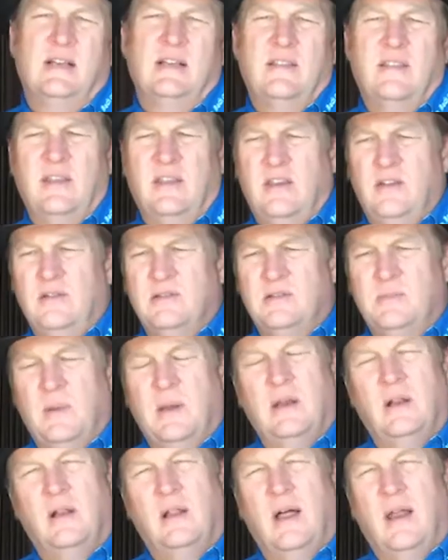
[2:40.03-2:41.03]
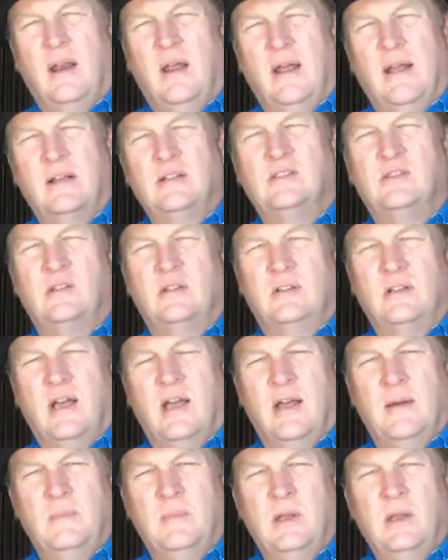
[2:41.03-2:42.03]
I think you spend a lot of extra
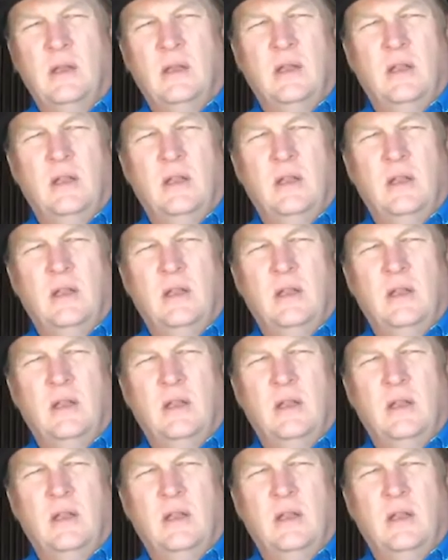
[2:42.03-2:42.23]
time